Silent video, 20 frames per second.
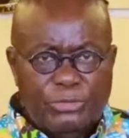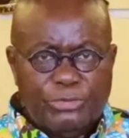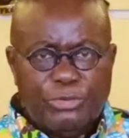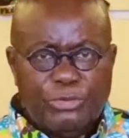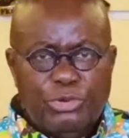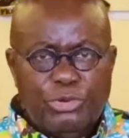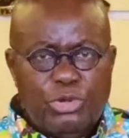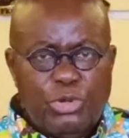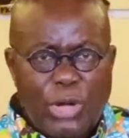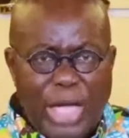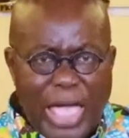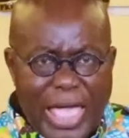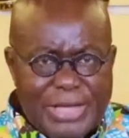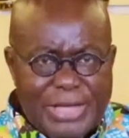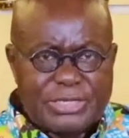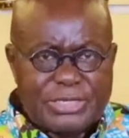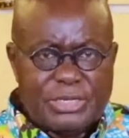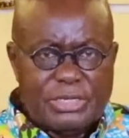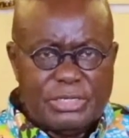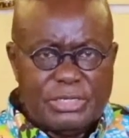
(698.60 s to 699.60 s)
through your
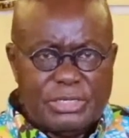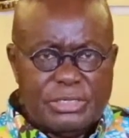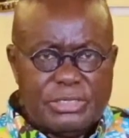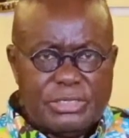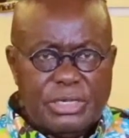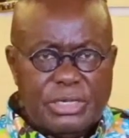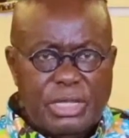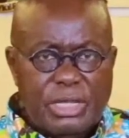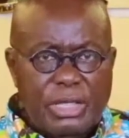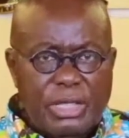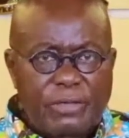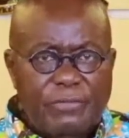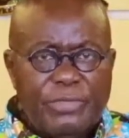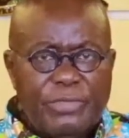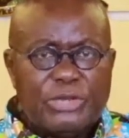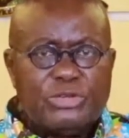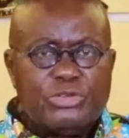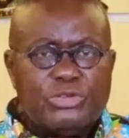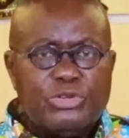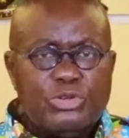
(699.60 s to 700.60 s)
actions,
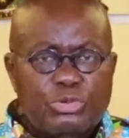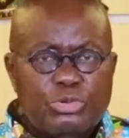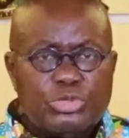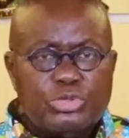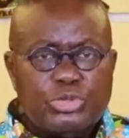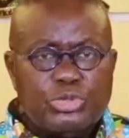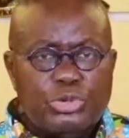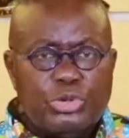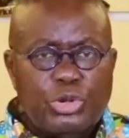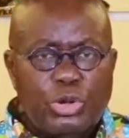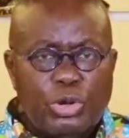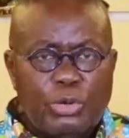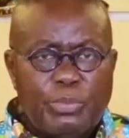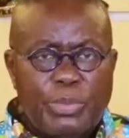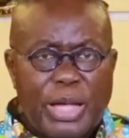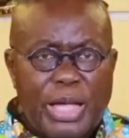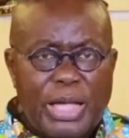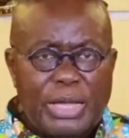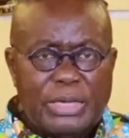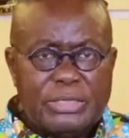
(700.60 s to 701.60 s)
that you will do your
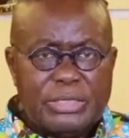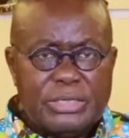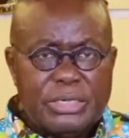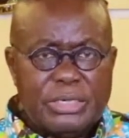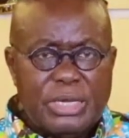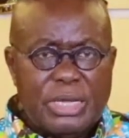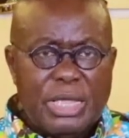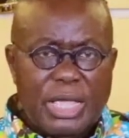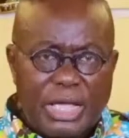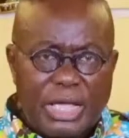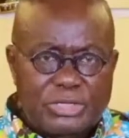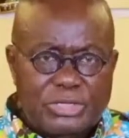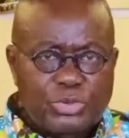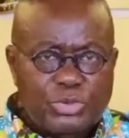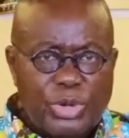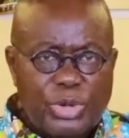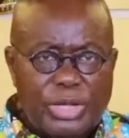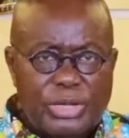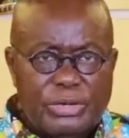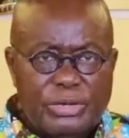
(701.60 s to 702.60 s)
part
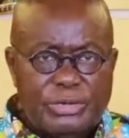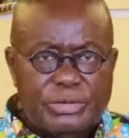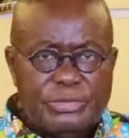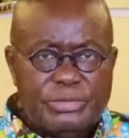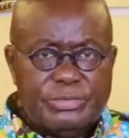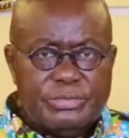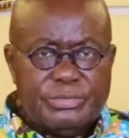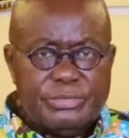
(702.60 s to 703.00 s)
as well.